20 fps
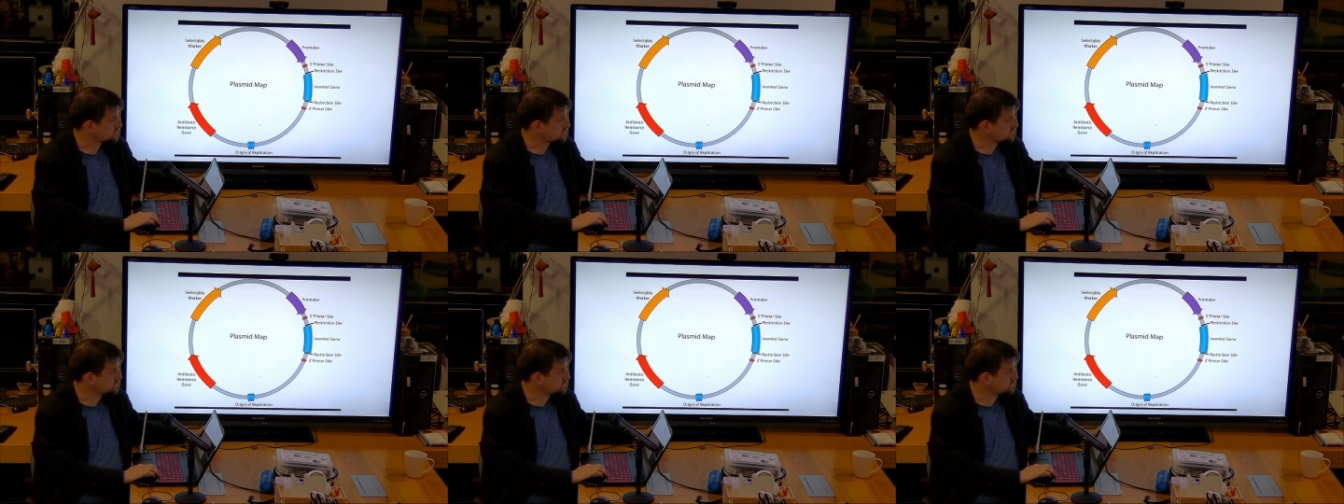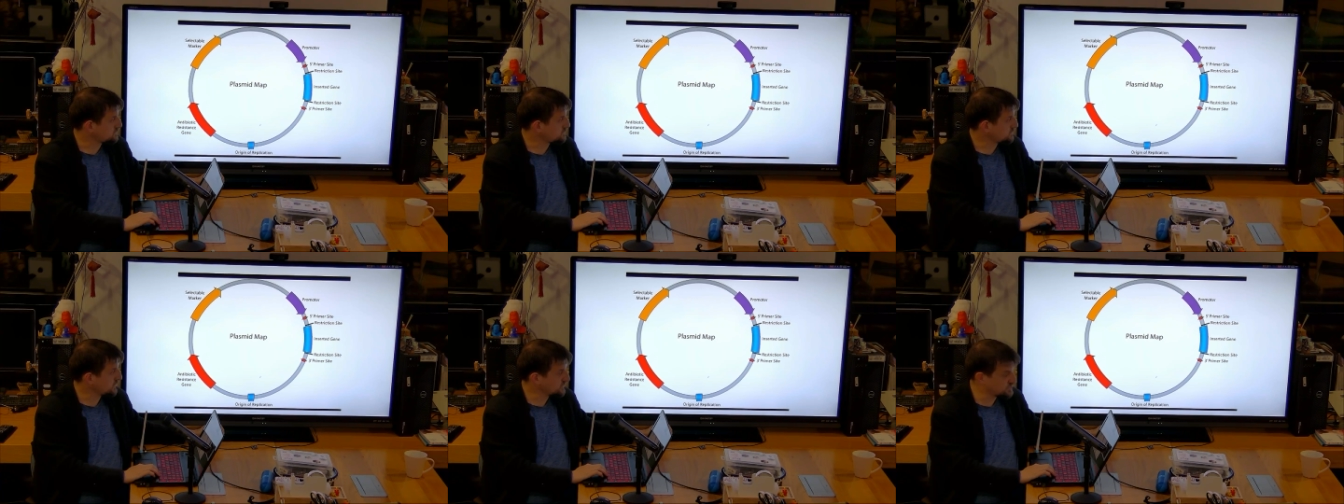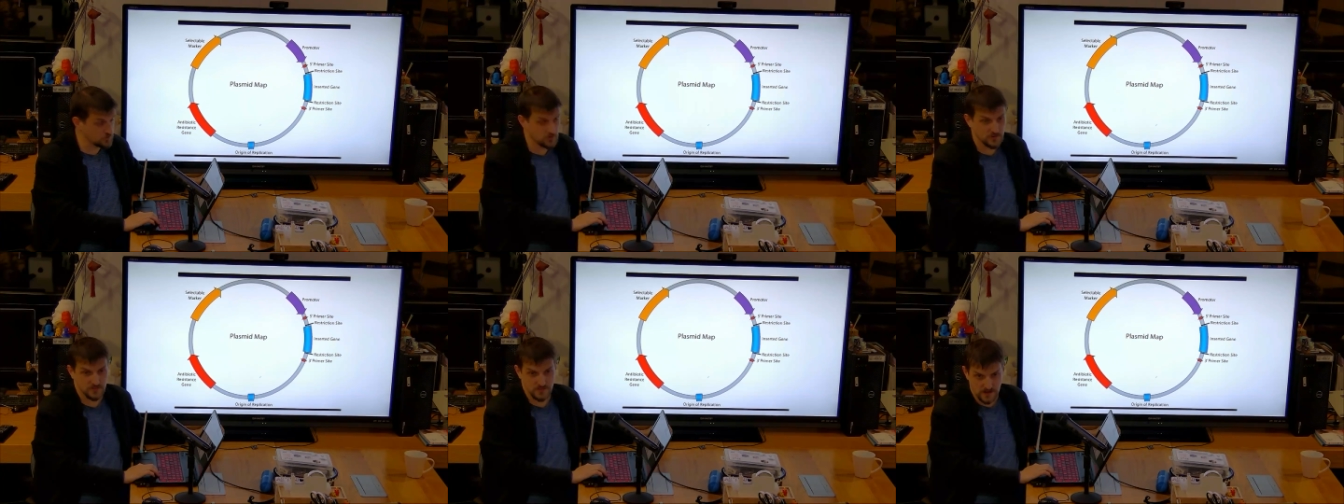So in that
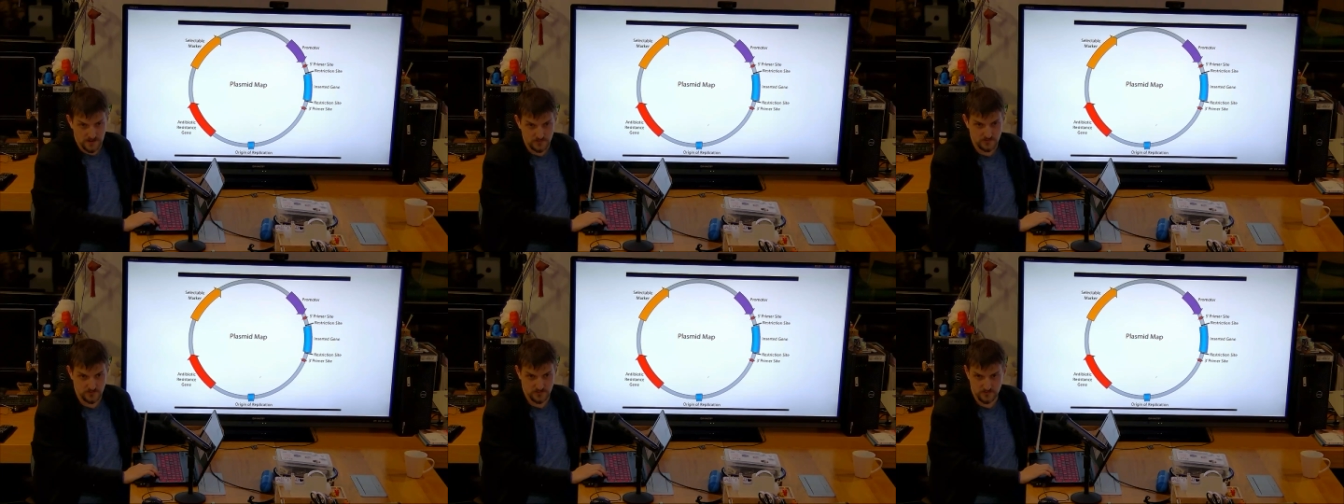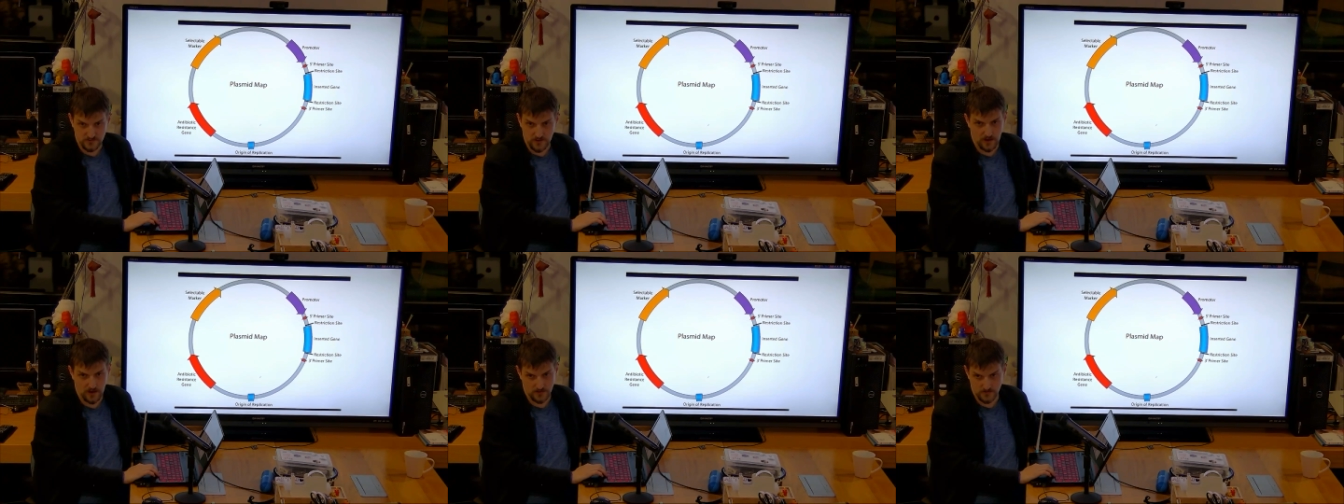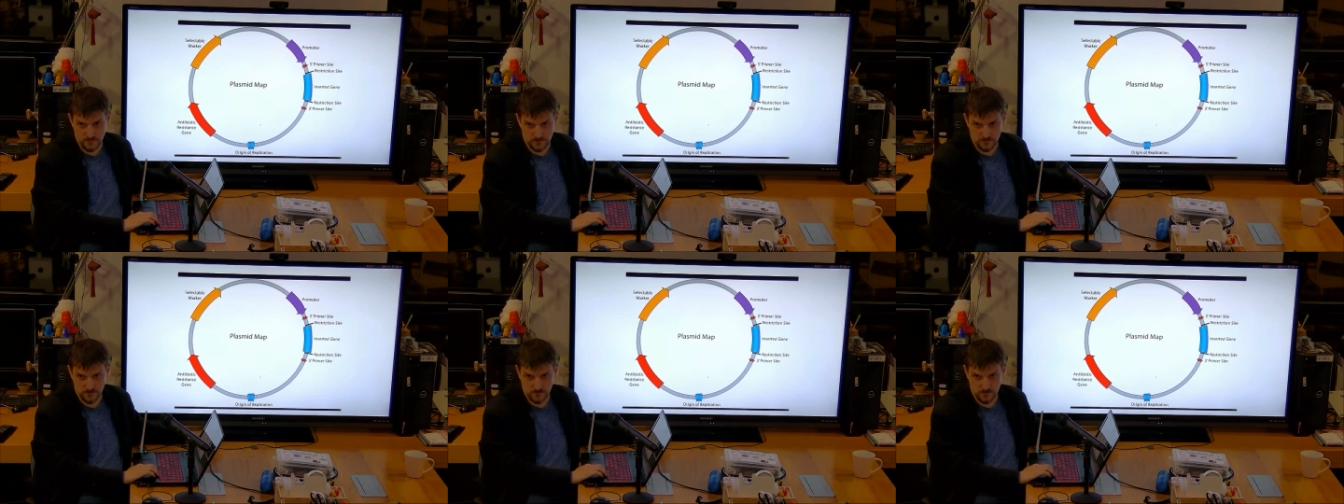sense, then
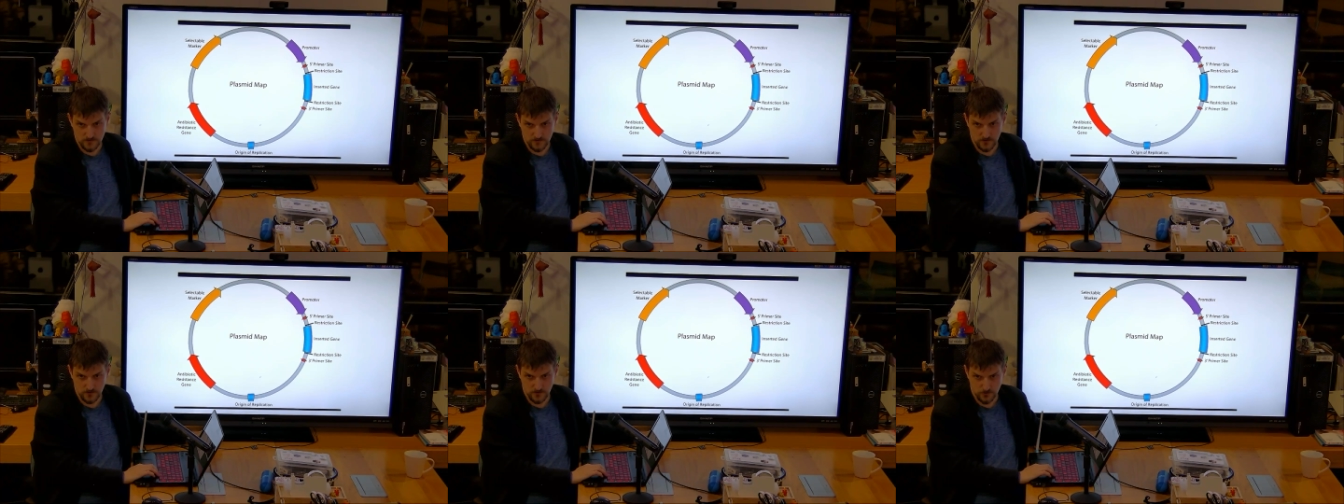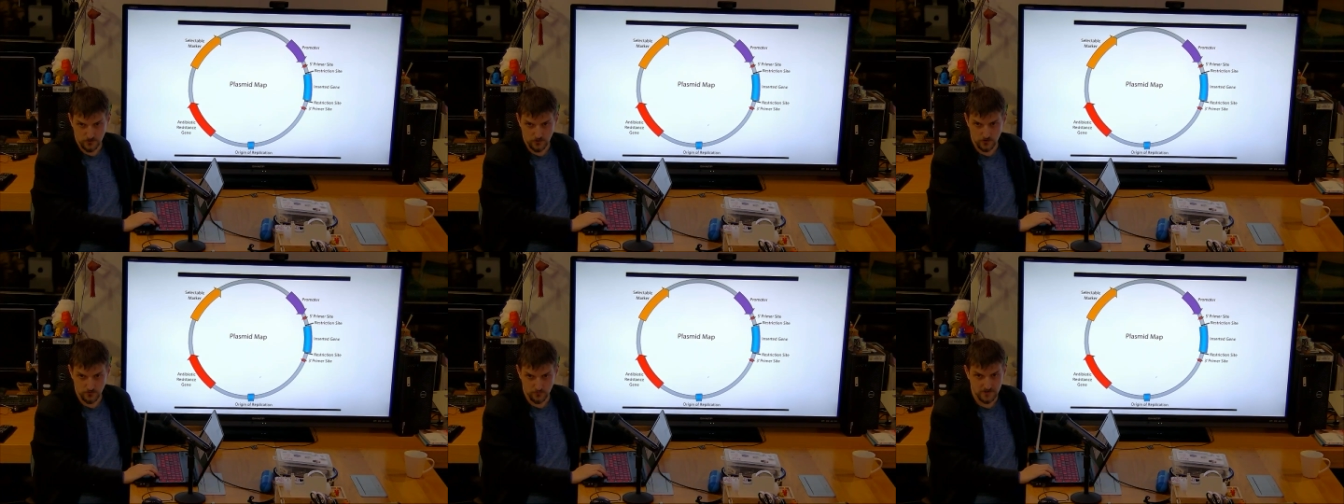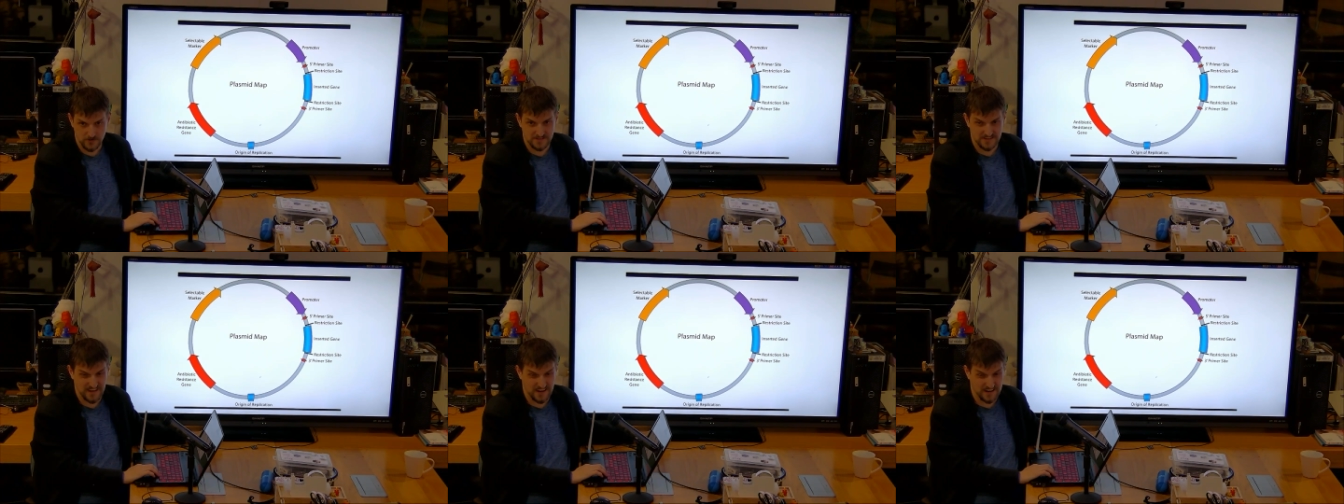the CRISPR
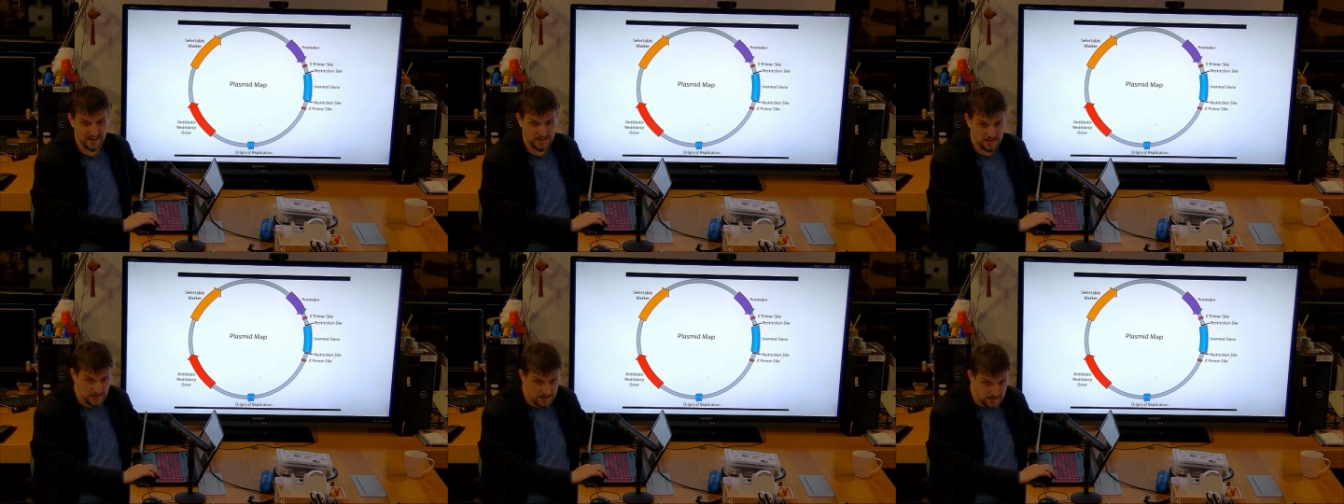technique,